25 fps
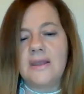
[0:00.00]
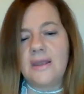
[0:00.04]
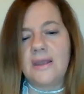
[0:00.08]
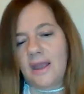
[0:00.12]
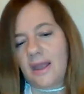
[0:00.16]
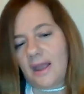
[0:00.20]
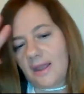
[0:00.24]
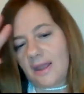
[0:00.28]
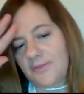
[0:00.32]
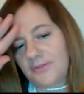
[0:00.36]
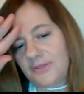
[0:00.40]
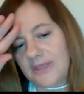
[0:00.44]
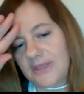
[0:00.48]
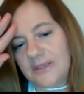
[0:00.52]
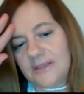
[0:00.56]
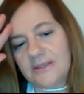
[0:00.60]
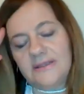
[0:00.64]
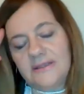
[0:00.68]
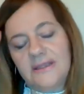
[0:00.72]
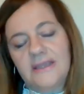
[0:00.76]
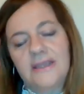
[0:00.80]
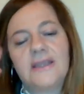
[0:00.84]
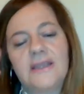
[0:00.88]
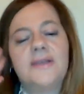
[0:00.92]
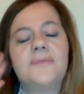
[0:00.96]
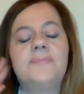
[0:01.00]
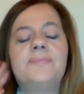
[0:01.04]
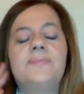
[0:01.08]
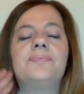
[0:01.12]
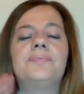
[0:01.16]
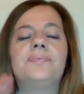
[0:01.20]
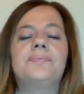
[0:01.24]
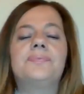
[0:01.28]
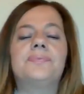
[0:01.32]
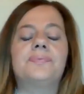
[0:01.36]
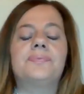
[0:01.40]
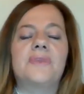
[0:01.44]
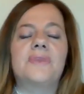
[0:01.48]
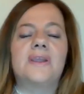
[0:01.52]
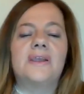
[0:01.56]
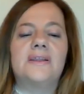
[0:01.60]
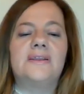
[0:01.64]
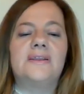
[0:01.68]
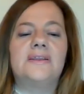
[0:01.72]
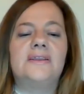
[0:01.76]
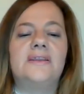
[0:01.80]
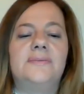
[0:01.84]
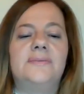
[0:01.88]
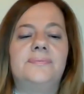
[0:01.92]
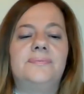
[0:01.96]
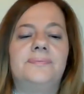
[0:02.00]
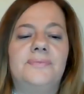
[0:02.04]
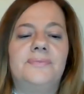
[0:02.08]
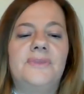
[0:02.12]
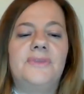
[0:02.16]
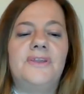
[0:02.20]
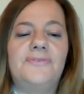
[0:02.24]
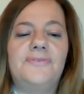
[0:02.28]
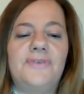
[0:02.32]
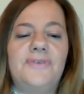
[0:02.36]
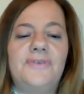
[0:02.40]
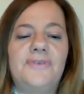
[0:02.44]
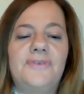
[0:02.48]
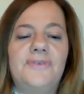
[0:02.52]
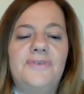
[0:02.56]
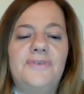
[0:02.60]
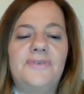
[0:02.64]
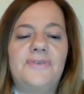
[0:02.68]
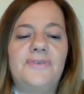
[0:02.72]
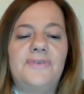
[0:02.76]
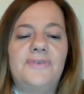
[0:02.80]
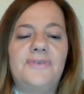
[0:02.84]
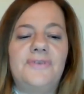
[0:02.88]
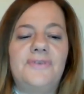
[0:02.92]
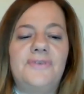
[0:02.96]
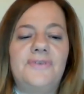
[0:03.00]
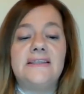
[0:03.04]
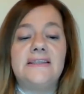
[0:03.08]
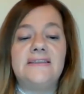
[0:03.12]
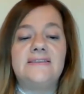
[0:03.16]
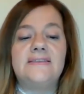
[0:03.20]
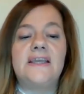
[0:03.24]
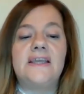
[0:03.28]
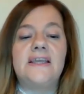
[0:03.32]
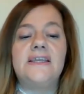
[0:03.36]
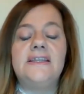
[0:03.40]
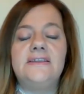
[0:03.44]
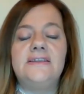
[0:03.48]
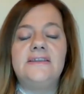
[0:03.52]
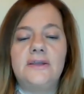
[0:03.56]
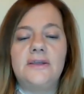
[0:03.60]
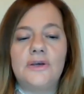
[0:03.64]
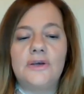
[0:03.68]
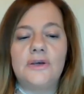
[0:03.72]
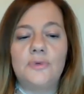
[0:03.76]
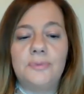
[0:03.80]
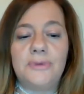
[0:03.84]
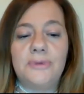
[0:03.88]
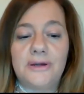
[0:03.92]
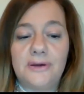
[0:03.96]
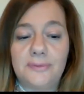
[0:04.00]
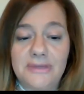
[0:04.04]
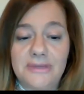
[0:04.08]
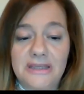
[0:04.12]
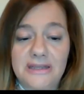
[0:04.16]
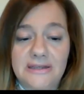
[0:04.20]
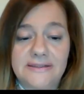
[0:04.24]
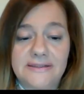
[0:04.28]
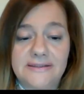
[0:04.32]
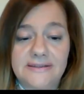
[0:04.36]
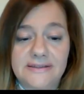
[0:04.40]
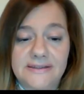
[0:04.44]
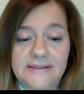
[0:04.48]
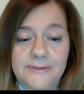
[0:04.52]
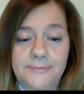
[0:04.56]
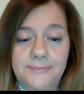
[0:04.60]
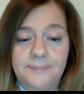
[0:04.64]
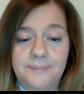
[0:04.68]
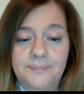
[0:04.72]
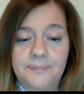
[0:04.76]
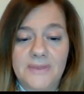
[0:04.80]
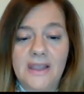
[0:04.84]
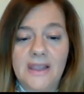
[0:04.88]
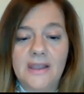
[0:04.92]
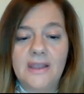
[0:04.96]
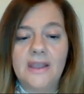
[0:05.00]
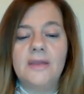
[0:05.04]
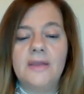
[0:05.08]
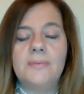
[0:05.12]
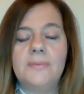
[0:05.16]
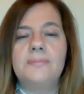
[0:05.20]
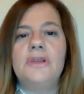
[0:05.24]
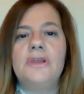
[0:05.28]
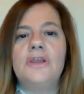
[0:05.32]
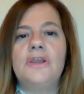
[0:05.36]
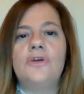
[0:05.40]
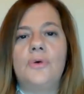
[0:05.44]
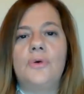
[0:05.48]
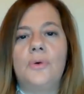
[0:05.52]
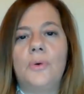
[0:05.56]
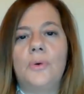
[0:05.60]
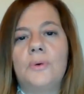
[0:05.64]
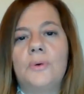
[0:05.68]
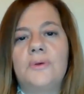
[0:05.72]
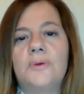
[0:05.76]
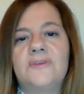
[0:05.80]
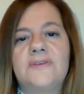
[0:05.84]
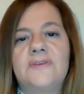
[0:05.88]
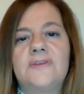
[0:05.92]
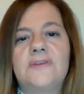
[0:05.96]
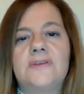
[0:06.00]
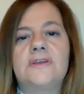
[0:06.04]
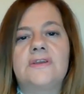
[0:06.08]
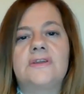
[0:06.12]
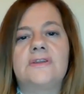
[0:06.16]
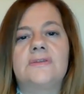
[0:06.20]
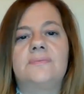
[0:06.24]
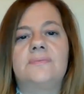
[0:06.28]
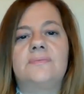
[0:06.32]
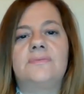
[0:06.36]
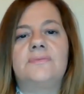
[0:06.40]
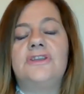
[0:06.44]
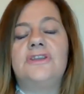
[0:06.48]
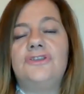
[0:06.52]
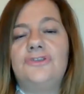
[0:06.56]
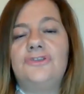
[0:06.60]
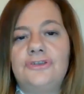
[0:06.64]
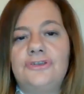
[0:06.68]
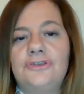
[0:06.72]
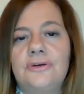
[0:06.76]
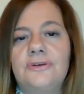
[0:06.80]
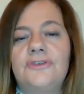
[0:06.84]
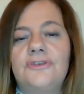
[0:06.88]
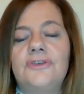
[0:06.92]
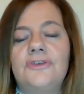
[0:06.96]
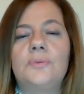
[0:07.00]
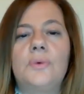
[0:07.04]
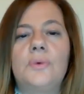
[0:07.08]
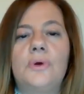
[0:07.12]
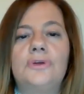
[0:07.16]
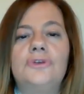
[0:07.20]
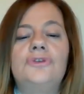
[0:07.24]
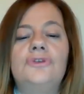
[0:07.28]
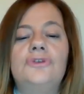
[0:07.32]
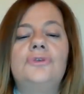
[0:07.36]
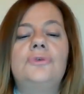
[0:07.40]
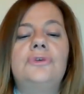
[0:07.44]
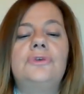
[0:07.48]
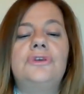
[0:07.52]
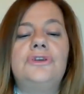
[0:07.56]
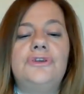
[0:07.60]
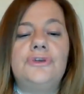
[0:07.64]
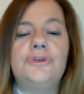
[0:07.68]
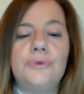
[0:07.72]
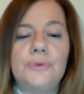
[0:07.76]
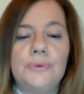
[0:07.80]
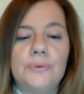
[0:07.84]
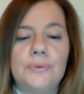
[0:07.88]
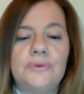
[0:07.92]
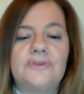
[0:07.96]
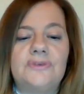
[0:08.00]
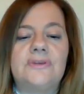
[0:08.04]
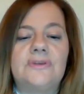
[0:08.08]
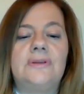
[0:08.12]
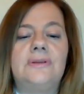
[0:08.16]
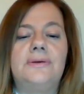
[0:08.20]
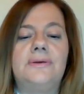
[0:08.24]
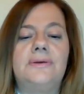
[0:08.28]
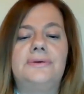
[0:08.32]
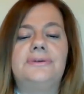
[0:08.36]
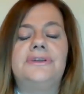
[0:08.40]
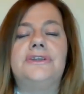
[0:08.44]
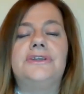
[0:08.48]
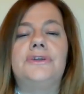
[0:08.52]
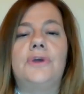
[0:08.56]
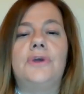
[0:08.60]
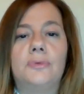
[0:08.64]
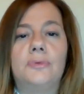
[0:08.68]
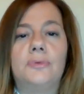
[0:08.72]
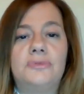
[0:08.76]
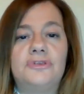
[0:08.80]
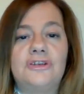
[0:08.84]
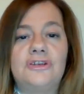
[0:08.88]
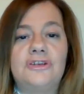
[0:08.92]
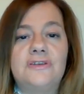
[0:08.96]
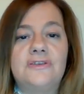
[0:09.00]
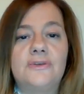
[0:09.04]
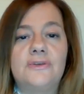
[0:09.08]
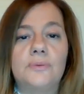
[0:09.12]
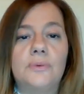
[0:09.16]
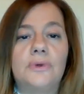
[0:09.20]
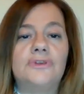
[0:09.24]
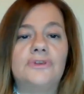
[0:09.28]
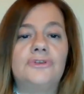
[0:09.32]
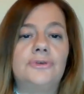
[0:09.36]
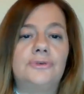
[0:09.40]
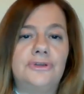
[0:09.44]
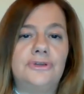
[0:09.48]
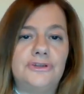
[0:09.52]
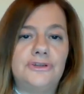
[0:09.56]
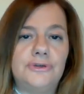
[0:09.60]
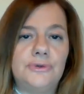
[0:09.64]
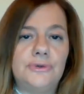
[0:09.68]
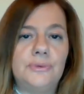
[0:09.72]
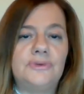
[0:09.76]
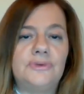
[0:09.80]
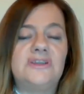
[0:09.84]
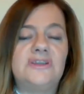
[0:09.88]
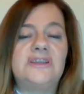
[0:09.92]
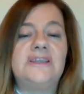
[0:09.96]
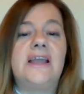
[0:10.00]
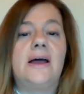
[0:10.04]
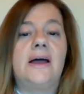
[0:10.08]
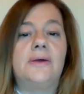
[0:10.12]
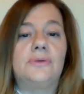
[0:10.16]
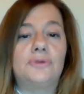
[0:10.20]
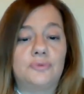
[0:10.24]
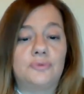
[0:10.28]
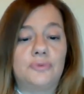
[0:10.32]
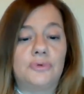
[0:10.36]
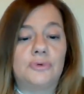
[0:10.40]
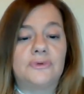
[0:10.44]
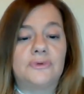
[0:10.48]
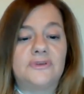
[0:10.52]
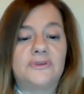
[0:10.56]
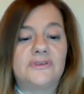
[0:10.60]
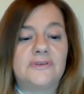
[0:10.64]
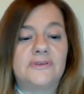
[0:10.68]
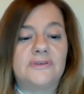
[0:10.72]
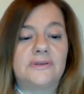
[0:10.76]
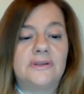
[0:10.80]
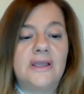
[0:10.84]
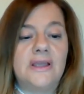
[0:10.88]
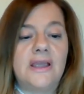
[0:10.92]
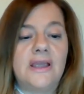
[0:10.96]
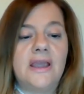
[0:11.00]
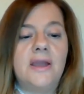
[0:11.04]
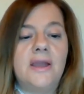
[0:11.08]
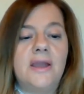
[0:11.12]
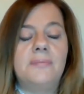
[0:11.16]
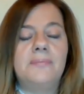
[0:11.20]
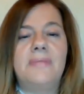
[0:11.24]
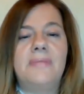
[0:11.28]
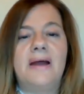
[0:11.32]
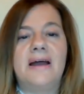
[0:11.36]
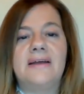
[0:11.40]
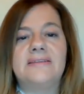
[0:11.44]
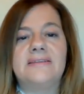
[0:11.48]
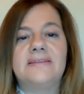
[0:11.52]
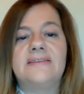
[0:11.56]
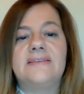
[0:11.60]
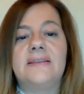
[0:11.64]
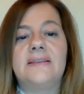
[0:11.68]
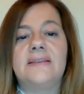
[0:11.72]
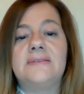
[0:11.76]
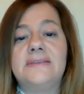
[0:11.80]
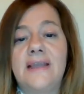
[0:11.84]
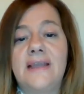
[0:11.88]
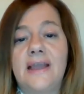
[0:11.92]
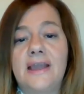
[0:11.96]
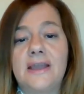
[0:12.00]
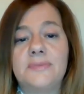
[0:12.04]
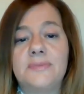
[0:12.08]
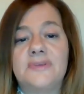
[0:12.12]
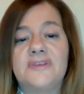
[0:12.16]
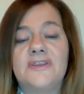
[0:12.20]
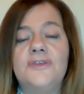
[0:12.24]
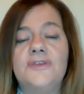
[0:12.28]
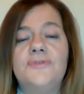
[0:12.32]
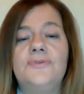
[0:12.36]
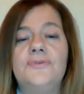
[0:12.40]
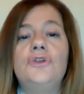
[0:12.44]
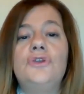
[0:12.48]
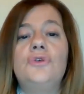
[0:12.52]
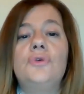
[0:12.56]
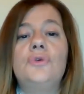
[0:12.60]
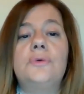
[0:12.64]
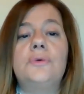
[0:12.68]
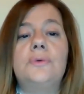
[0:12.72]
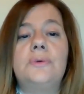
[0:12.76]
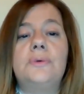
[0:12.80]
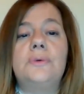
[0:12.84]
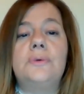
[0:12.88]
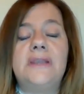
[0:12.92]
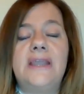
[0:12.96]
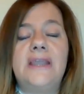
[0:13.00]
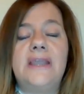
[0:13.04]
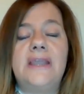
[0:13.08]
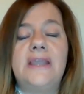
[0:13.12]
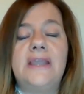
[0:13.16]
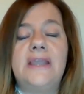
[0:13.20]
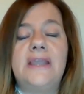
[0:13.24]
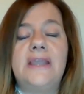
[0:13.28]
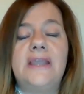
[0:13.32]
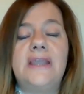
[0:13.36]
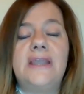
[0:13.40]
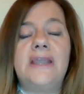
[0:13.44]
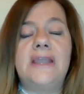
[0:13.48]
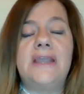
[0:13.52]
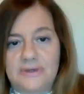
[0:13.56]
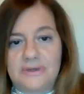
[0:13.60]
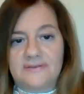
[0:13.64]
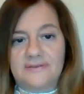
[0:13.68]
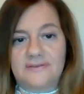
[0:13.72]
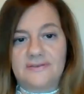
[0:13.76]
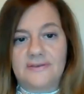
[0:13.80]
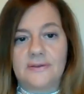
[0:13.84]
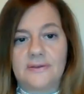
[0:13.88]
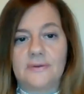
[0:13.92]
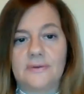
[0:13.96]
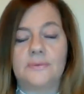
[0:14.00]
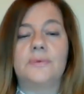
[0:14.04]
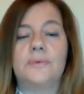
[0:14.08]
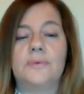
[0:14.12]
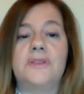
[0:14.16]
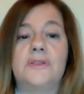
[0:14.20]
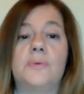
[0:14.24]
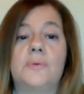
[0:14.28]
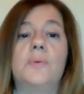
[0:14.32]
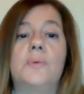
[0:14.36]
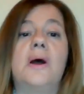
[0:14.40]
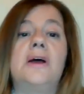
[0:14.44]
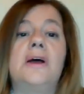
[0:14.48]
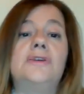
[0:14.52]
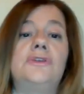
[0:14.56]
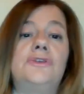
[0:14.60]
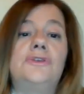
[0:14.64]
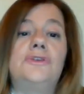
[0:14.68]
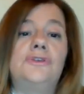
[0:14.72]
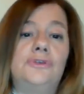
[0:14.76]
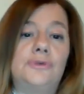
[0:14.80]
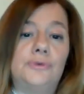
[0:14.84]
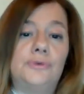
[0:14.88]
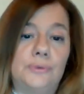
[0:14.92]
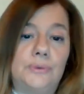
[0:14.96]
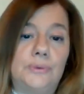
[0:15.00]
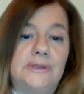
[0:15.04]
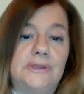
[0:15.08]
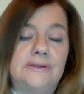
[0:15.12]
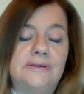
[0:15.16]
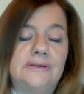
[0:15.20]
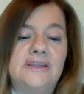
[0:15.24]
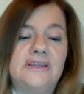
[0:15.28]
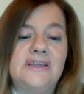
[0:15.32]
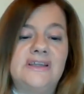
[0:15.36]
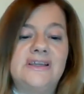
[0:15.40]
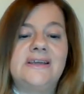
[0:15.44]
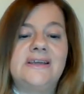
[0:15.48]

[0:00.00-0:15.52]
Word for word: I think the first one is interoperability, because teachers want to reuse learning objects, want to reuse the outputs. But sometimes if you create an experience with one tool,